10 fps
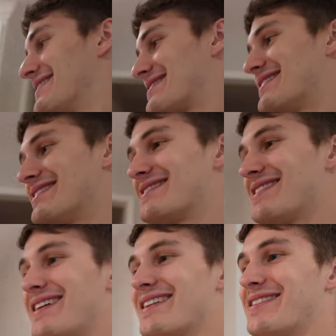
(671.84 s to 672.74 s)
since,
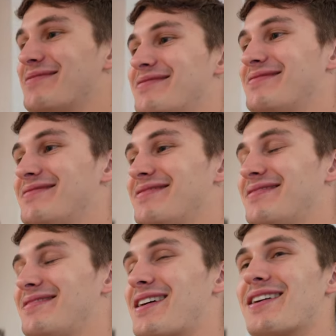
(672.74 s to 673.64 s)
like,
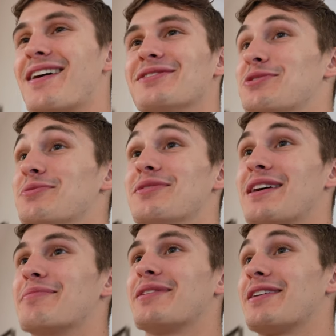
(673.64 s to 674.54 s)
I got... Dude,
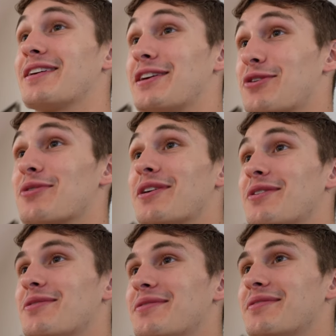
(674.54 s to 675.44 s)
think about that. Like, a year
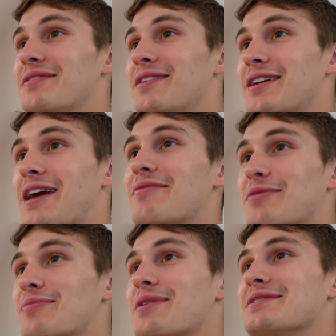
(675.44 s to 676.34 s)
ago, I gave you
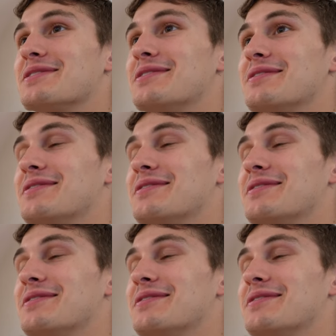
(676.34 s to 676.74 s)
the present.